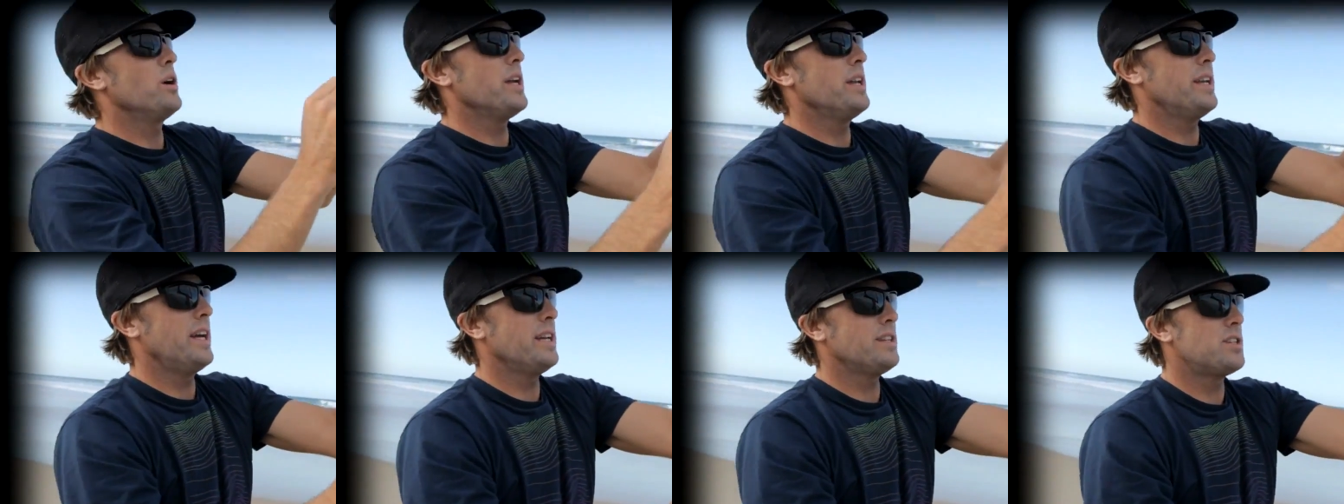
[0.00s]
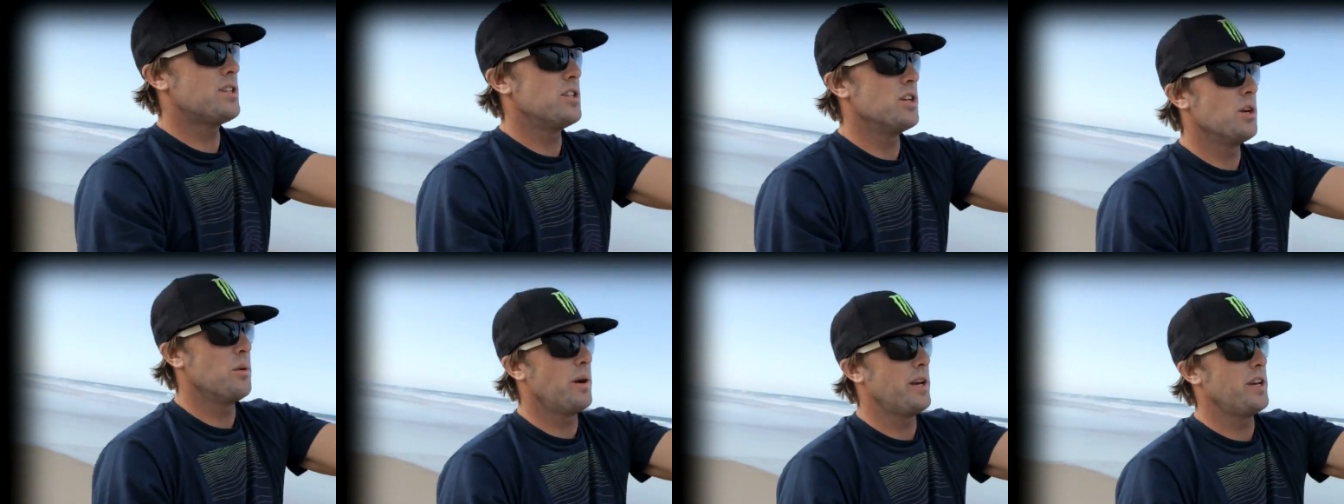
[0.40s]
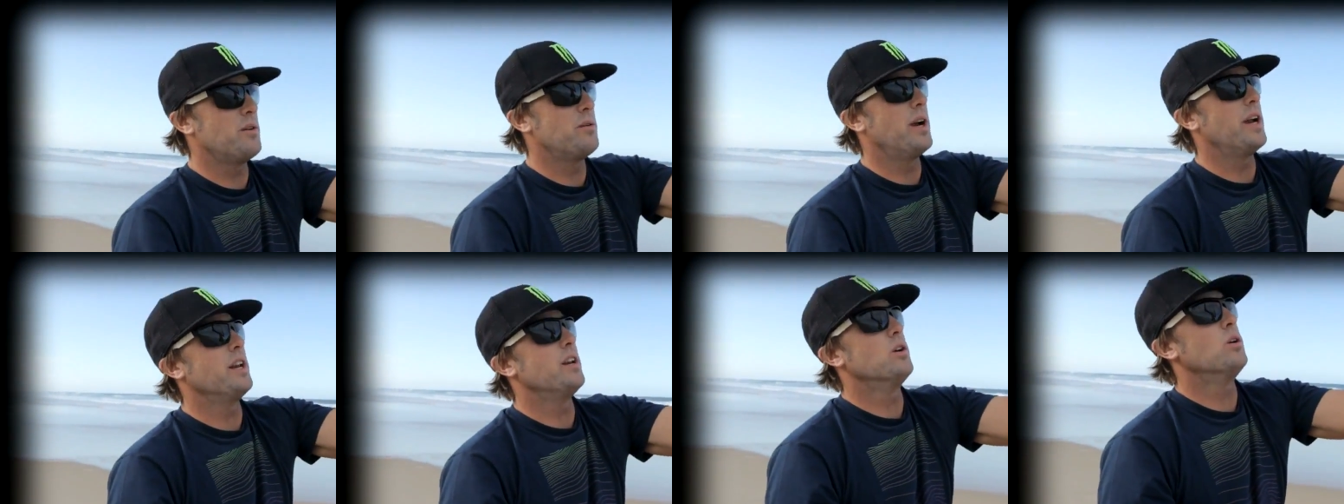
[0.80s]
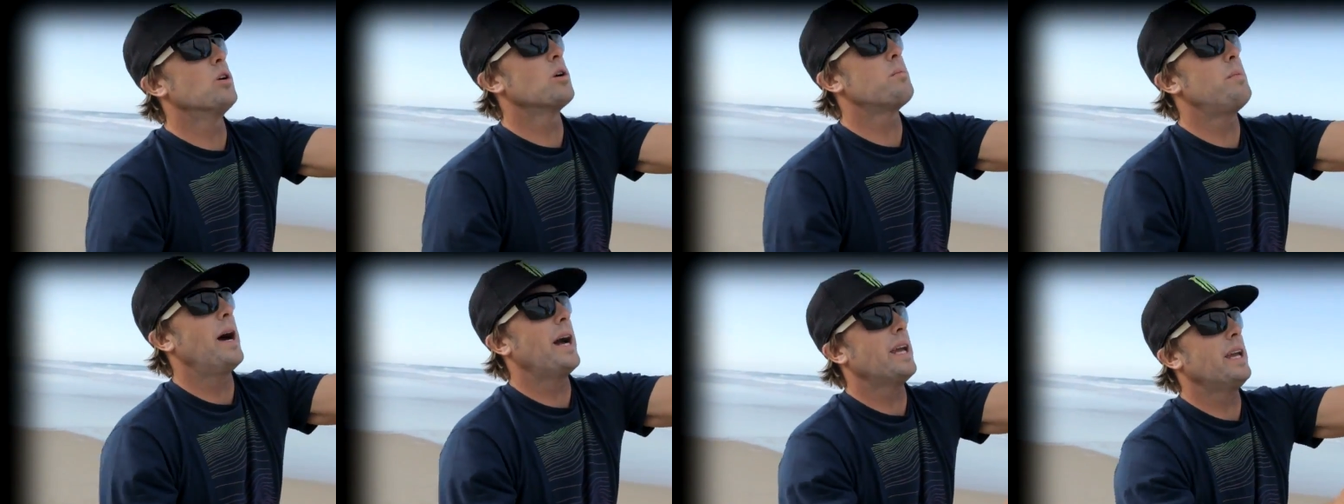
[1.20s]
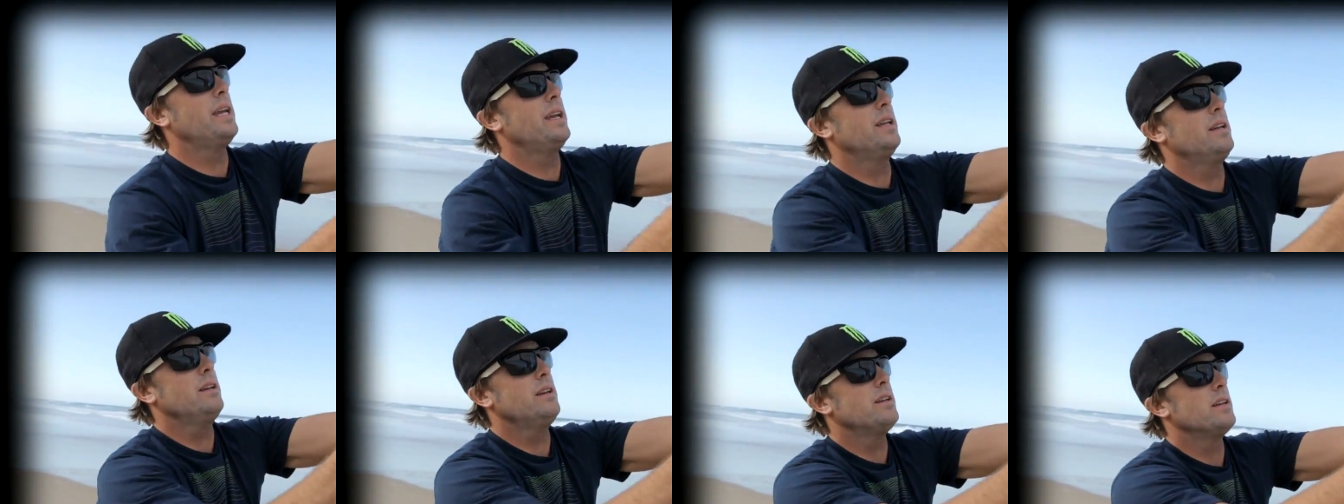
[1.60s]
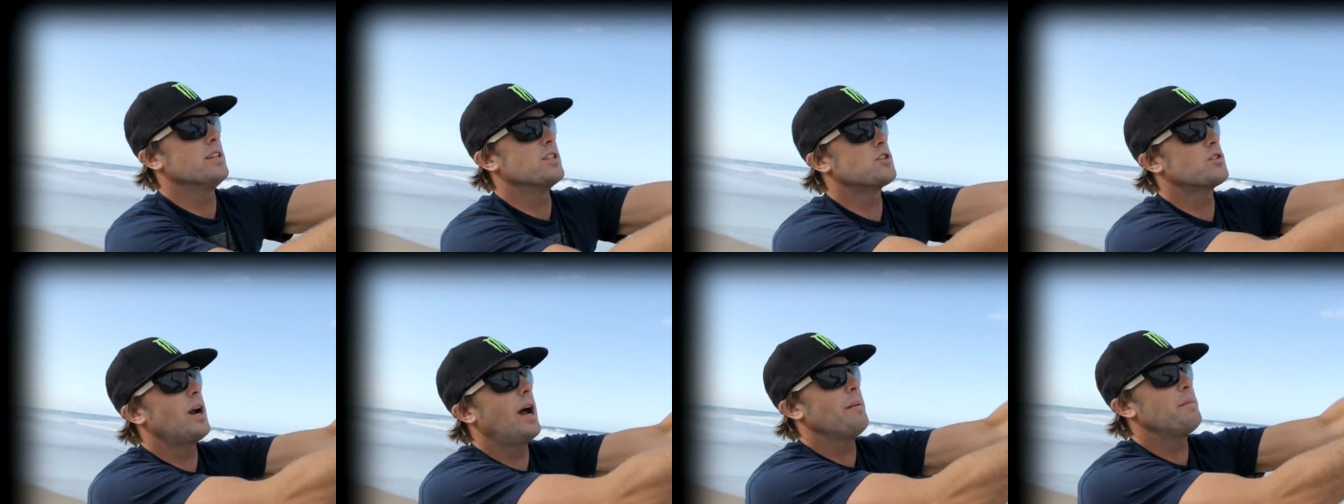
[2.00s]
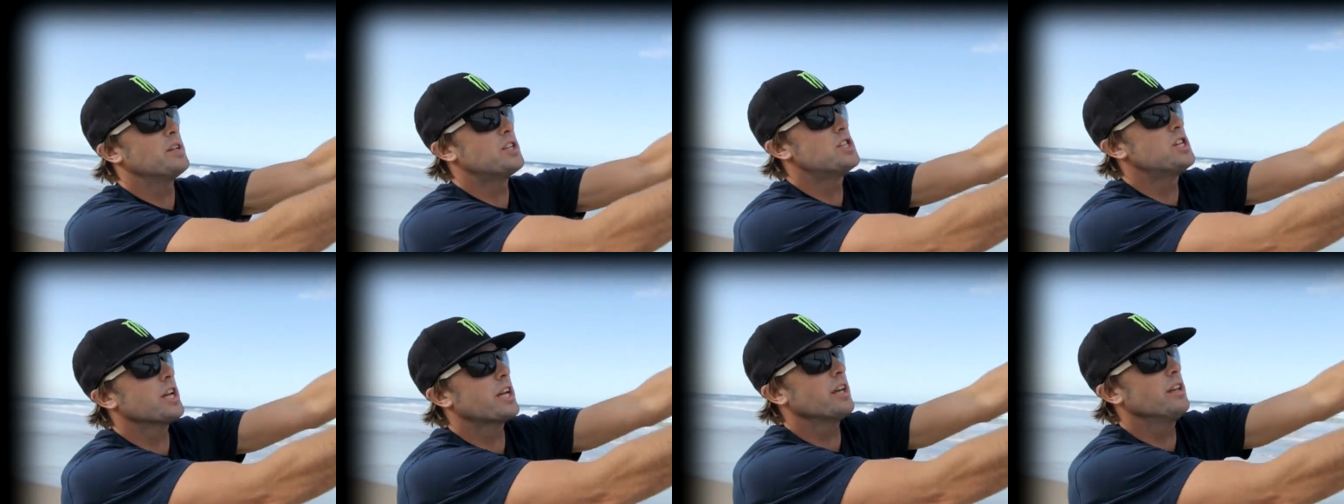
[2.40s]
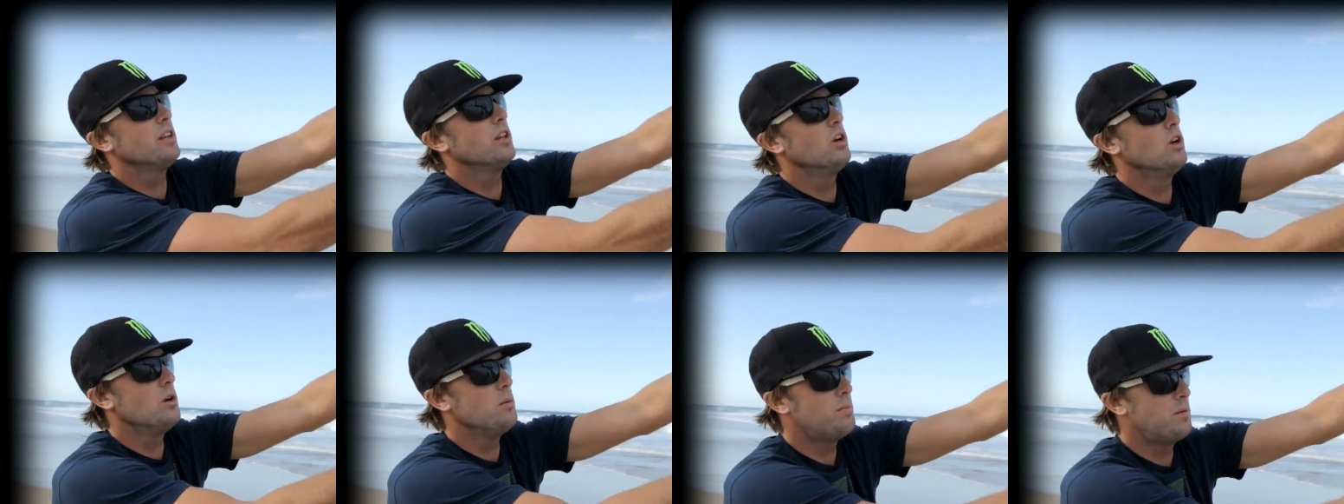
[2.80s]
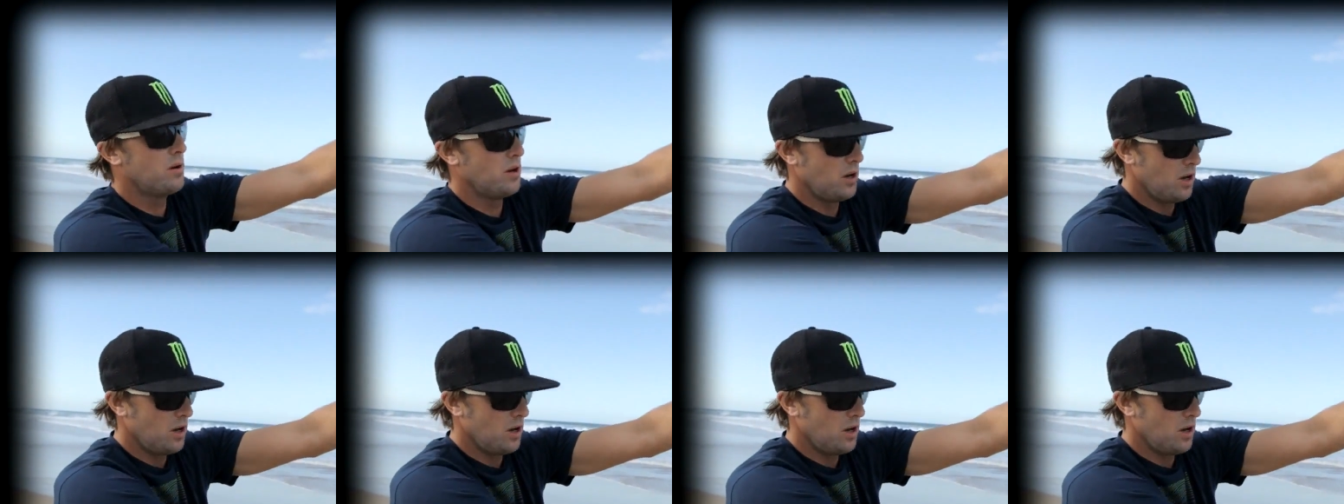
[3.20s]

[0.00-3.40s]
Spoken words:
you need to do when you're ready to hook back in is grab your chicken loop,